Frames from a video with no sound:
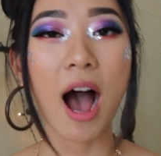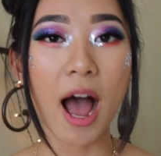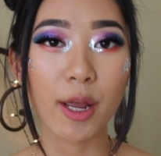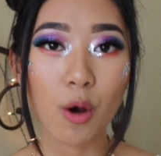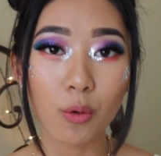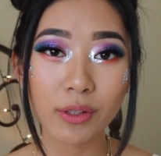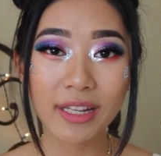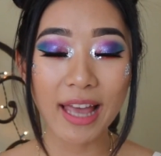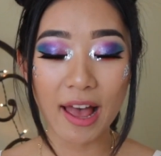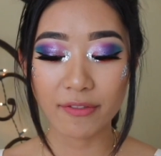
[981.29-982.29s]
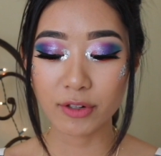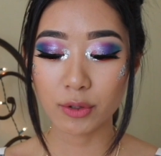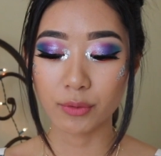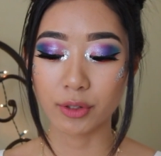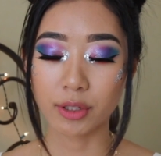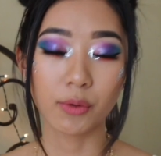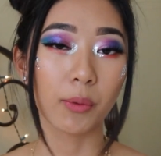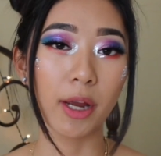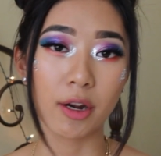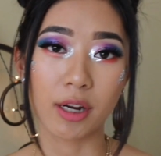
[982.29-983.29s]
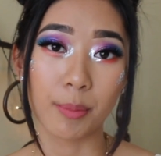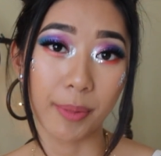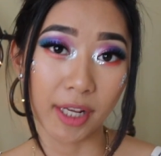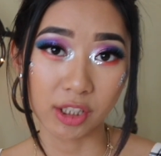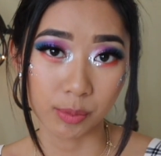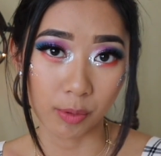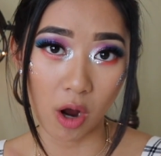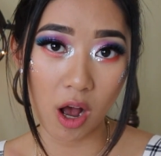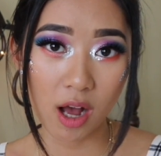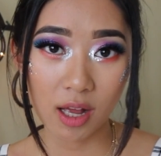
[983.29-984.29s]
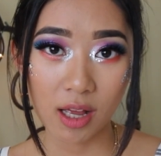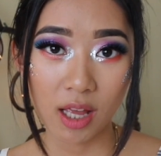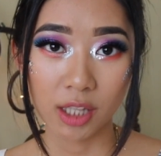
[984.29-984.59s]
I only ever really wear a beige bra.